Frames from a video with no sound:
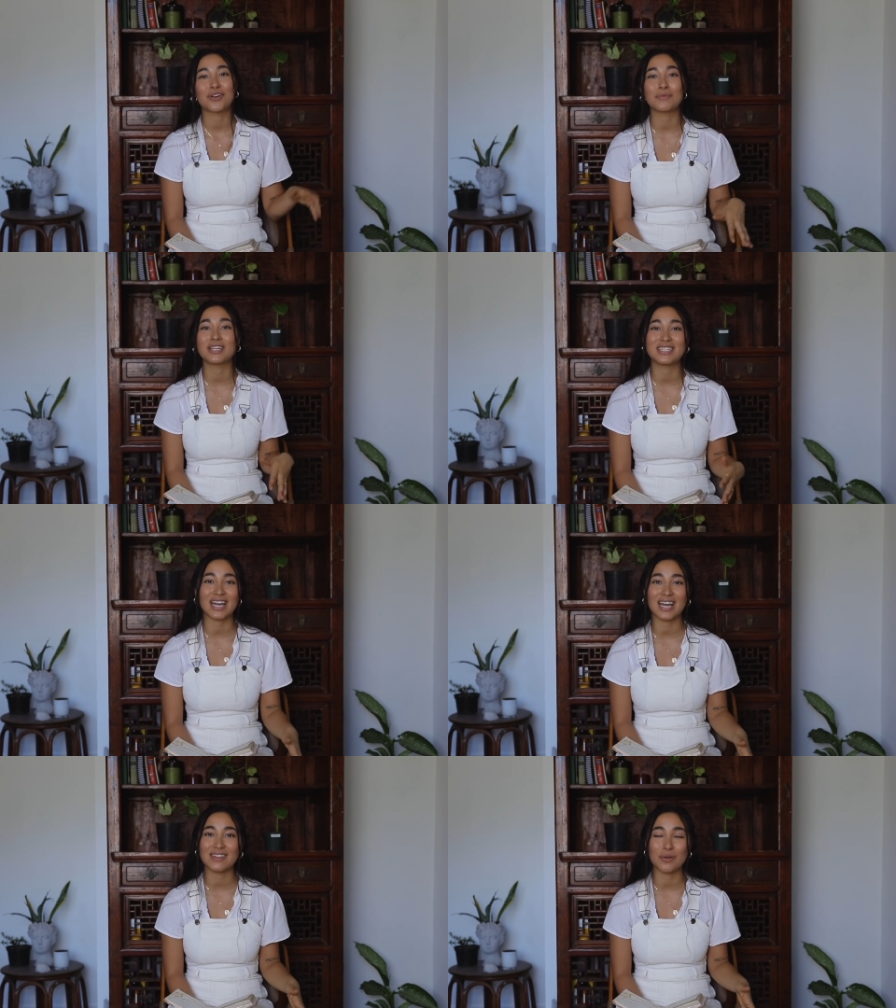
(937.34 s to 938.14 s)
from the
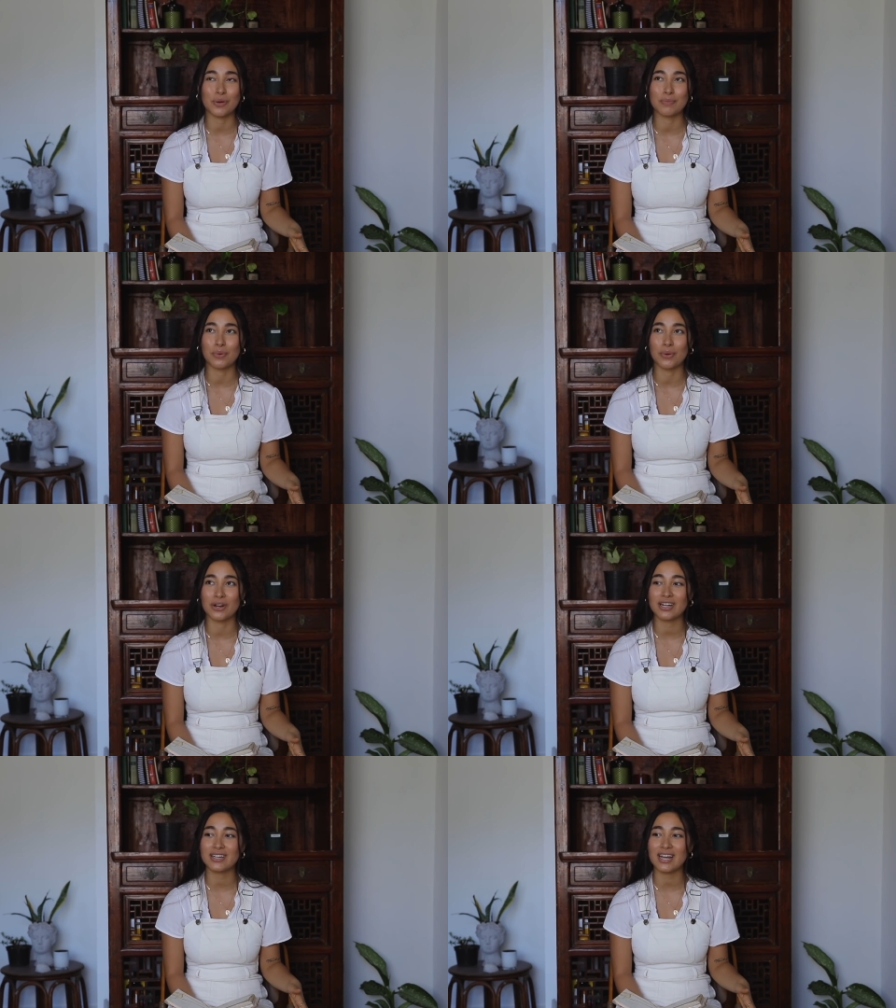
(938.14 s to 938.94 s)
day that we're
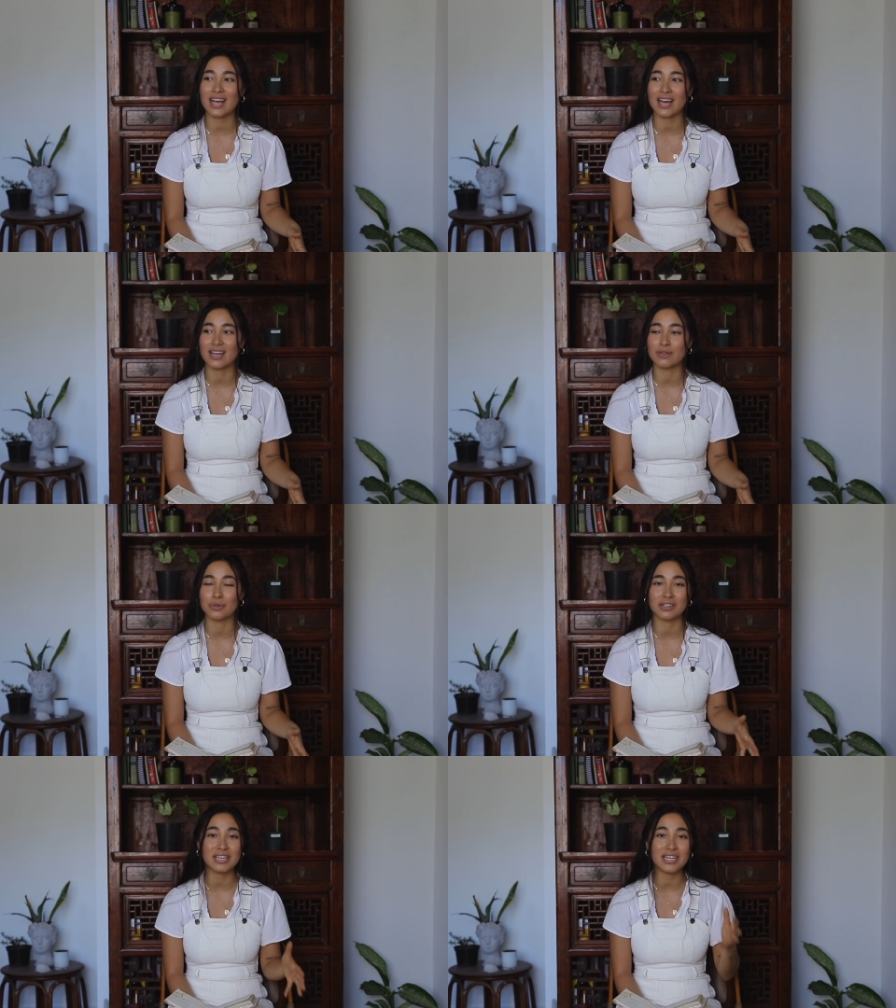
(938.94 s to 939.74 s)
born, and
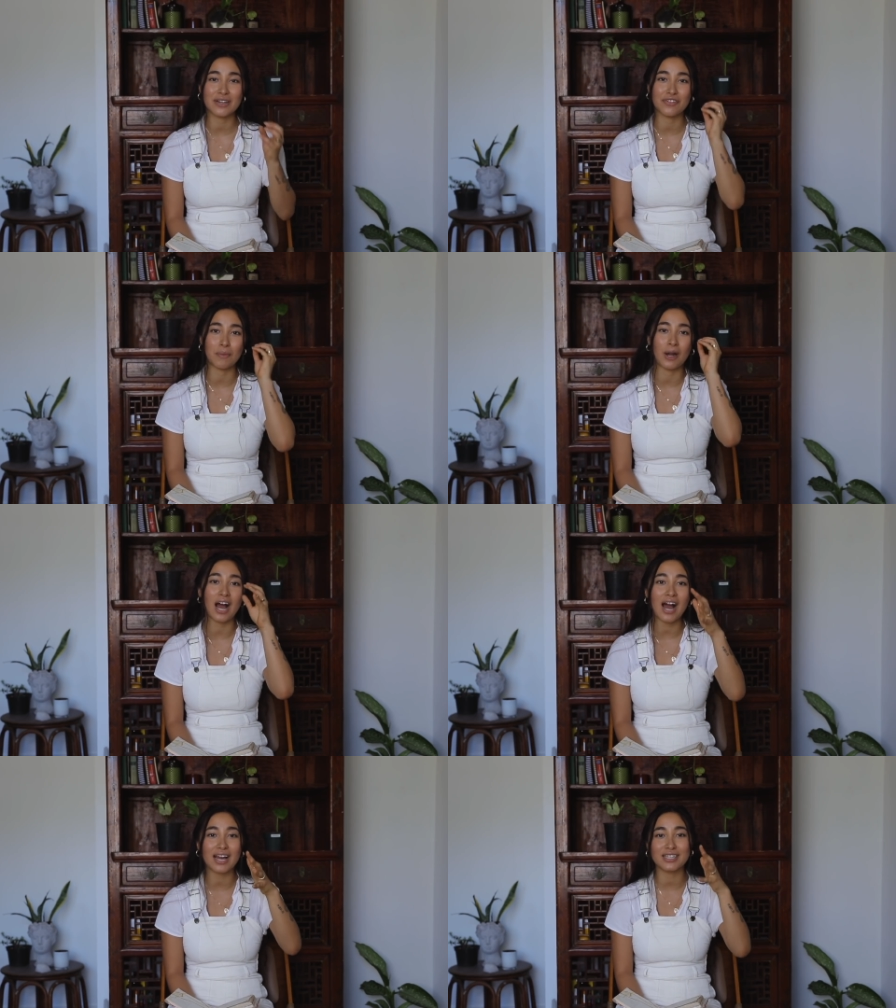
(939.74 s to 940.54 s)
we're leaking it from our
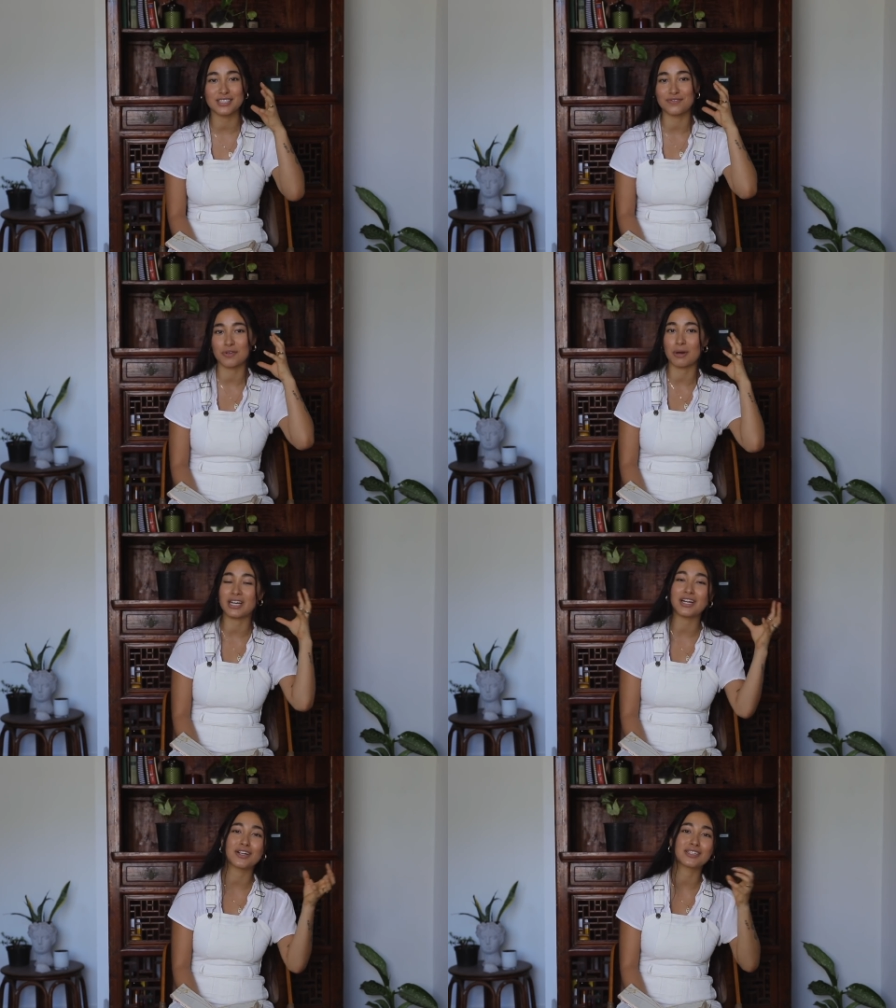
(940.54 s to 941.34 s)
eyes and from our
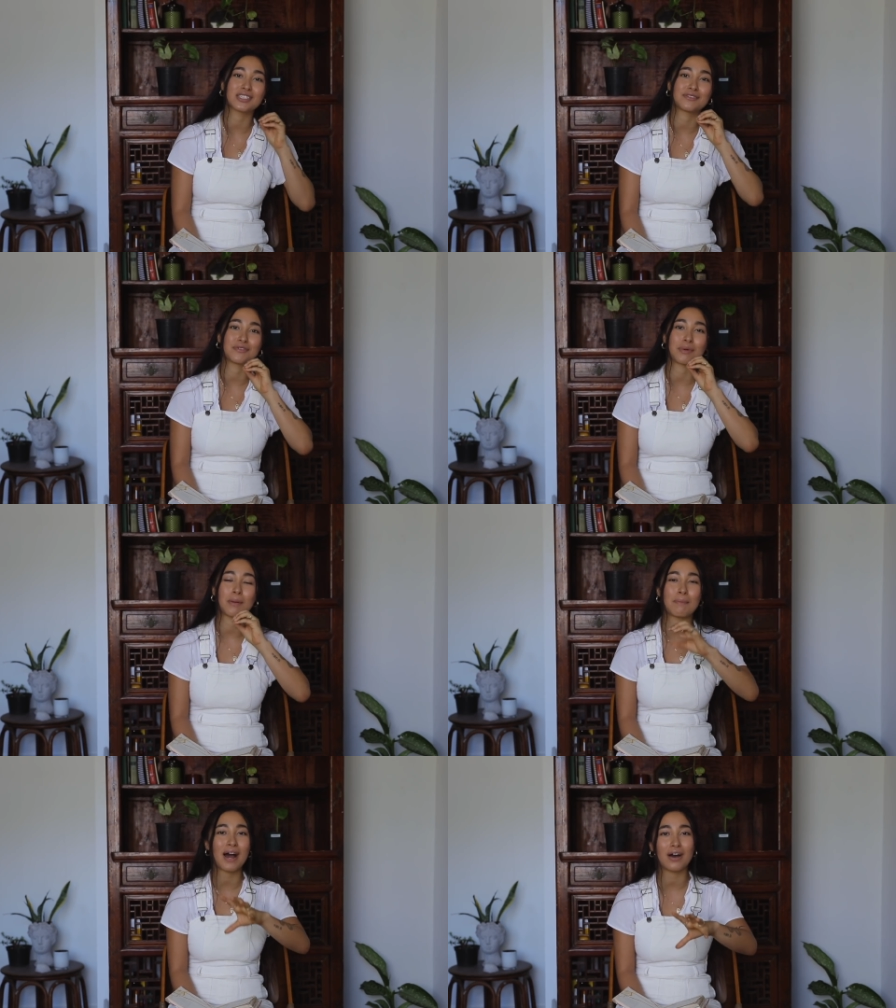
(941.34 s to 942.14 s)
ears and from
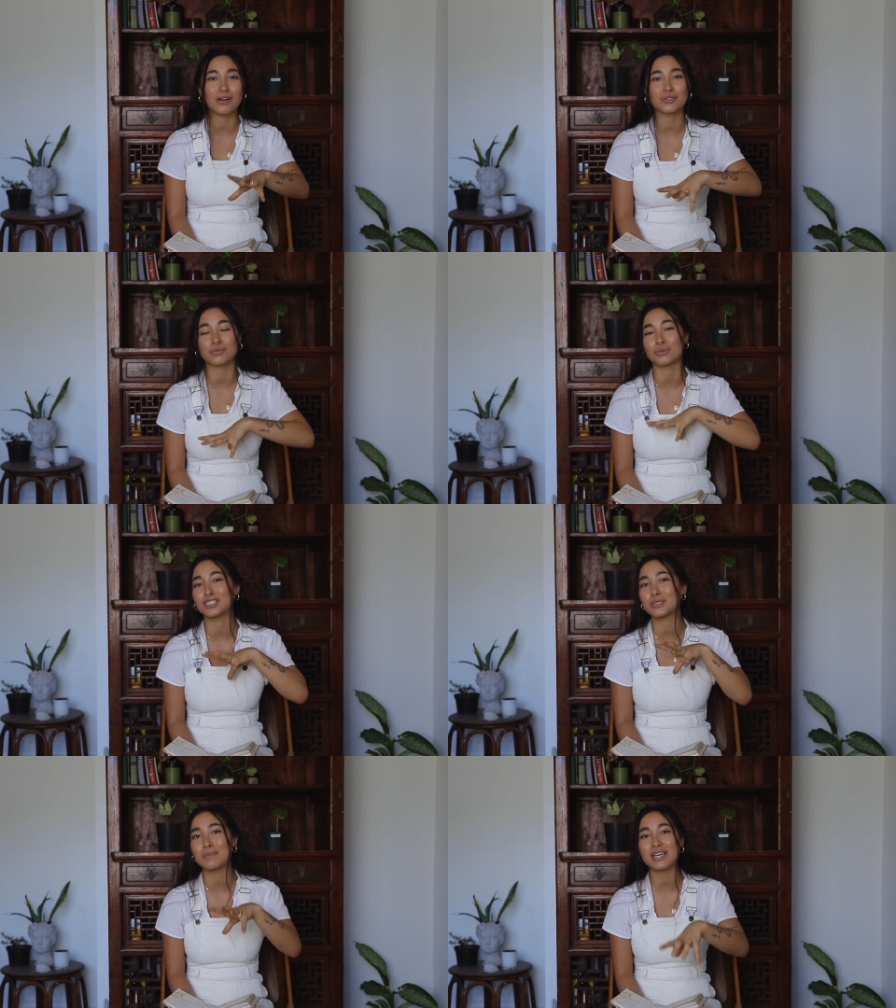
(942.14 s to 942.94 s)
our mouths when we're
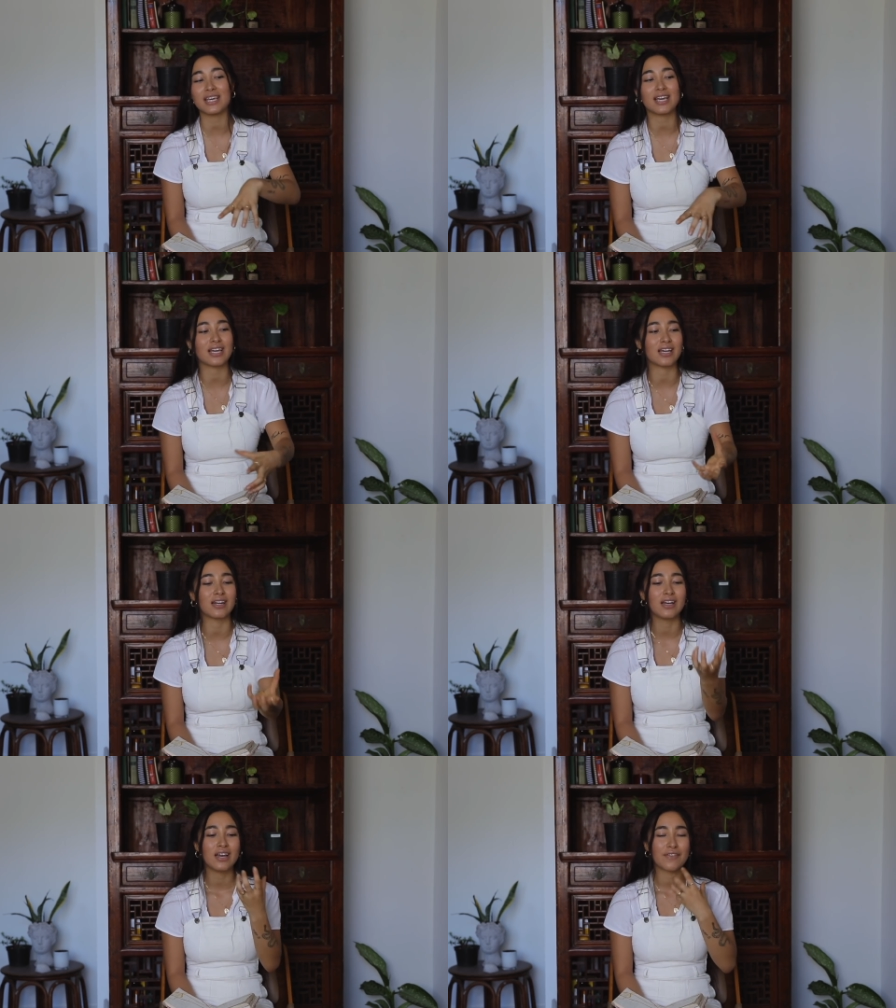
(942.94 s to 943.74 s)
speaking
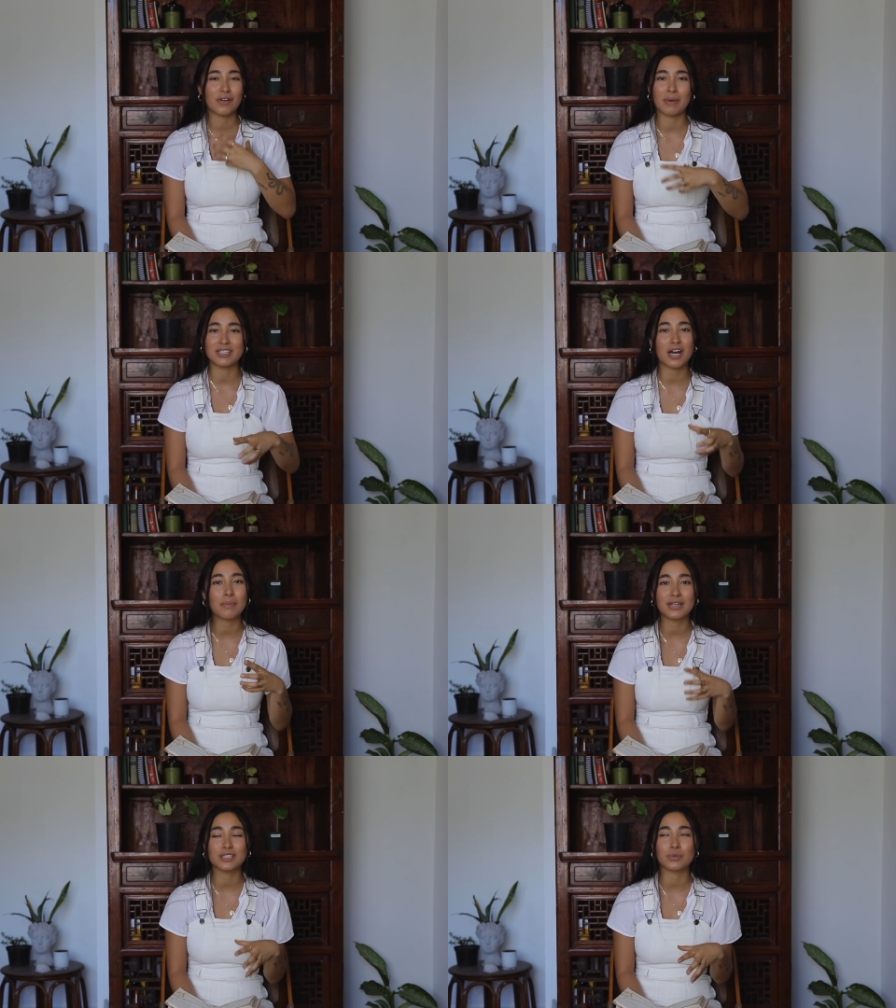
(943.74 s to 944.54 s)
and from our
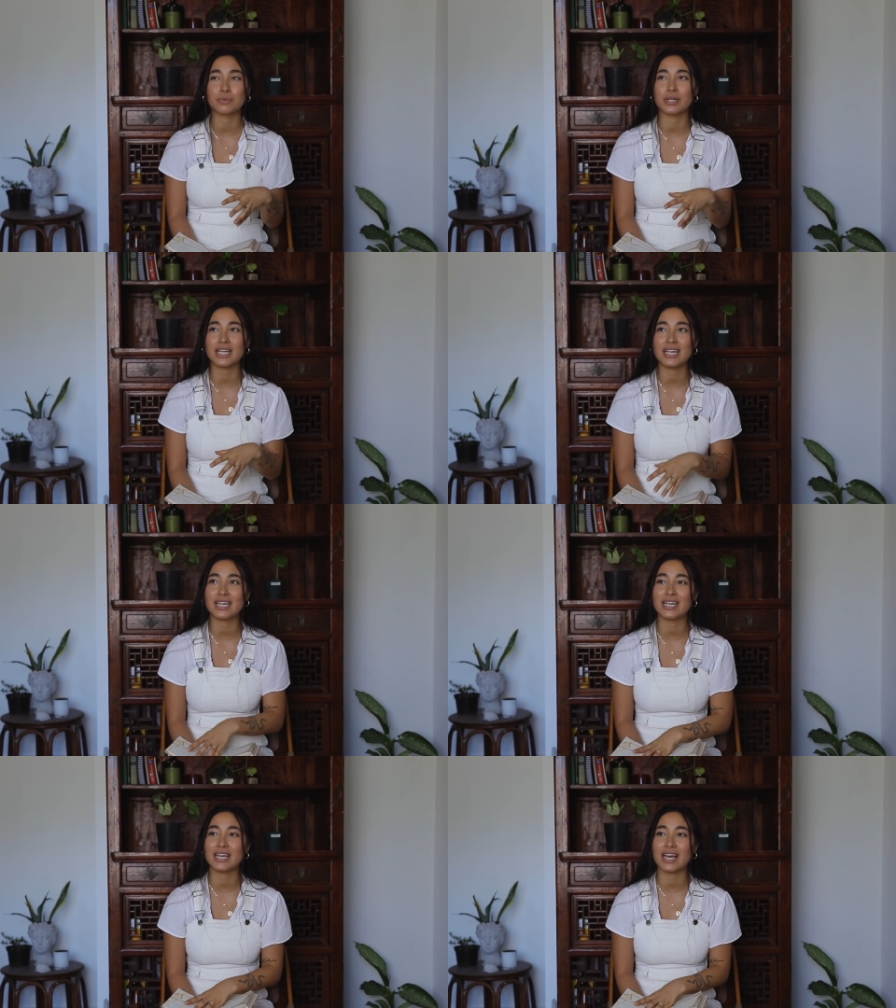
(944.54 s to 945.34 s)
tummies when we're
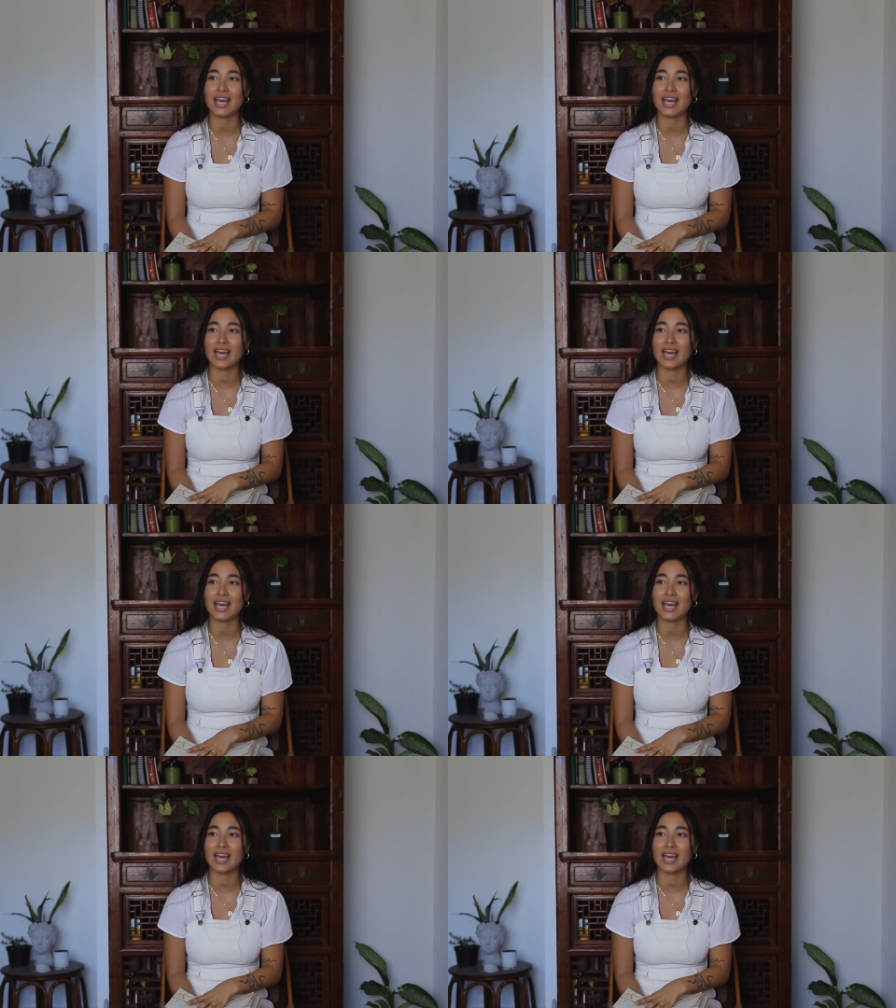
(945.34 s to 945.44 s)
eating.